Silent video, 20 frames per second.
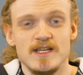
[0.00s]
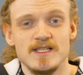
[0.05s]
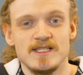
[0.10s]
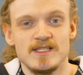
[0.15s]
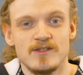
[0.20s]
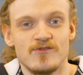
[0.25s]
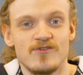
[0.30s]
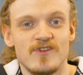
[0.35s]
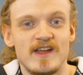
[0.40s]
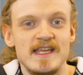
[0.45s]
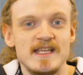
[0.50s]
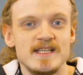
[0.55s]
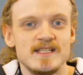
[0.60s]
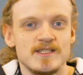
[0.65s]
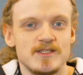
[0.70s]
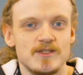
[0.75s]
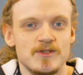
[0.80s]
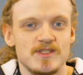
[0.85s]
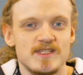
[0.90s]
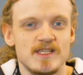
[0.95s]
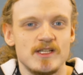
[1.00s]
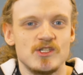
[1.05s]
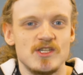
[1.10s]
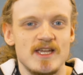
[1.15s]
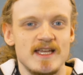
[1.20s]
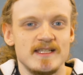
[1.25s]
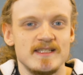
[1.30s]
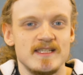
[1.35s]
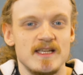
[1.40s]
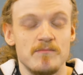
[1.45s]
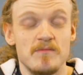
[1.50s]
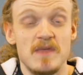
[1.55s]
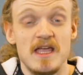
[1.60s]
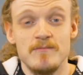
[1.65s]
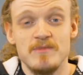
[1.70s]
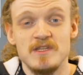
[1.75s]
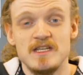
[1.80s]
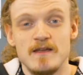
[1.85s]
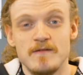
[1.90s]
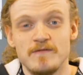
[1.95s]
is a reason to suggest that
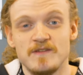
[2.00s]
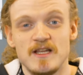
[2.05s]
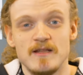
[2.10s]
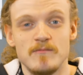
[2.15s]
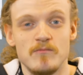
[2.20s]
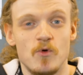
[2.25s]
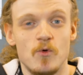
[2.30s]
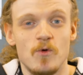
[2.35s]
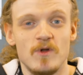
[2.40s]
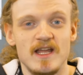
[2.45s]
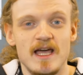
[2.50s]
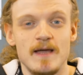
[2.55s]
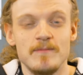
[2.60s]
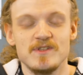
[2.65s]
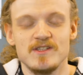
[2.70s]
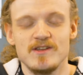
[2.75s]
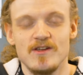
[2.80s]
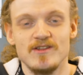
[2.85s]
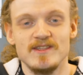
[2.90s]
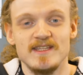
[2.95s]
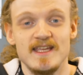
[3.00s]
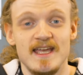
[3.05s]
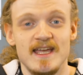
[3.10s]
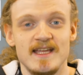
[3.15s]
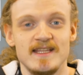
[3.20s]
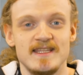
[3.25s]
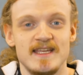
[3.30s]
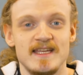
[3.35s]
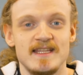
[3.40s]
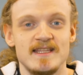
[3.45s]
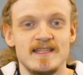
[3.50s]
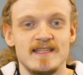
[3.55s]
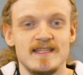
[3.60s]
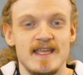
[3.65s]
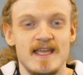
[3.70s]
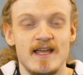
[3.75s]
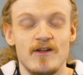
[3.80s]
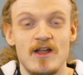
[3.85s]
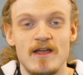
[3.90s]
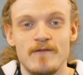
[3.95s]
maybe they've done more laps around there than
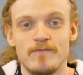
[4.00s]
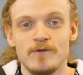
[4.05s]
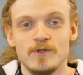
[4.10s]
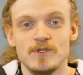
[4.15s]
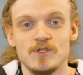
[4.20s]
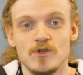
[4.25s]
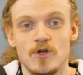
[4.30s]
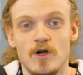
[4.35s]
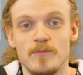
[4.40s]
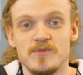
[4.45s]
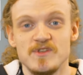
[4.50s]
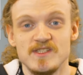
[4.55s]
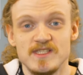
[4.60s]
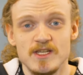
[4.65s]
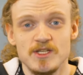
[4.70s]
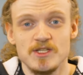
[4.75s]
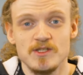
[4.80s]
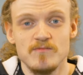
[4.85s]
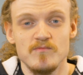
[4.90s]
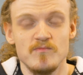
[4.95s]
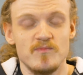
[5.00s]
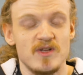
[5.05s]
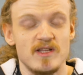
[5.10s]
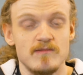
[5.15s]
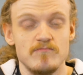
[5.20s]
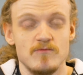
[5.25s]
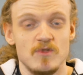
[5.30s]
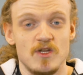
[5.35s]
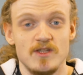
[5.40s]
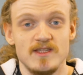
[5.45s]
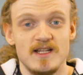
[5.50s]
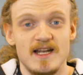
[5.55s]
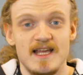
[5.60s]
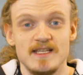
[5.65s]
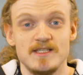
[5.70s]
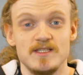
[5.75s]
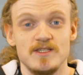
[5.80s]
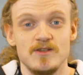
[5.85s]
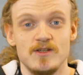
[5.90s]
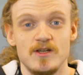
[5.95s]
their average opposition, but
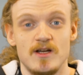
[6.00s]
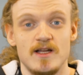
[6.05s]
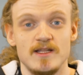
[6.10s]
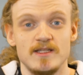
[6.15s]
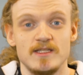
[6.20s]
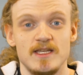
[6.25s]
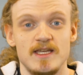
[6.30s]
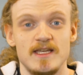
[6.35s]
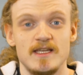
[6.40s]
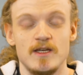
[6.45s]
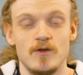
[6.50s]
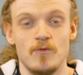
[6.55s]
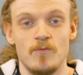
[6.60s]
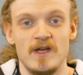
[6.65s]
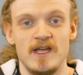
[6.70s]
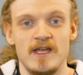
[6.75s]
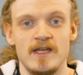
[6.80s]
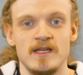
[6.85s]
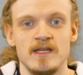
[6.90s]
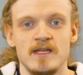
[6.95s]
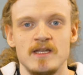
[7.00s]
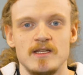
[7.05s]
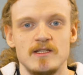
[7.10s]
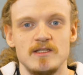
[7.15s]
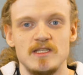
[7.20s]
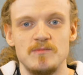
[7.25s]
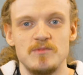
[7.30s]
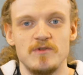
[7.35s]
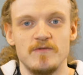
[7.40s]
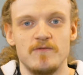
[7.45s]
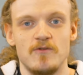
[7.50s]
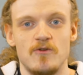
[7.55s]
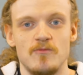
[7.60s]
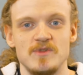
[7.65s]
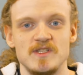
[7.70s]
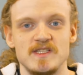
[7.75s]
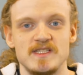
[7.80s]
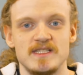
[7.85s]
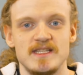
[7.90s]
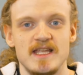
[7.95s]
nonetheless you can't take away the
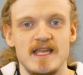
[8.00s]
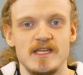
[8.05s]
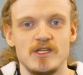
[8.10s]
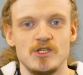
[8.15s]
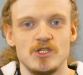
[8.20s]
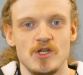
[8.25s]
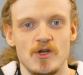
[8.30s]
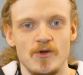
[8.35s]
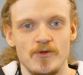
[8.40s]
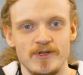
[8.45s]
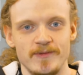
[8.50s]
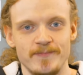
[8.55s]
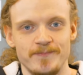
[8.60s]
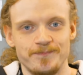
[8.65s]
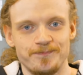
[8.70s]
performance they showed.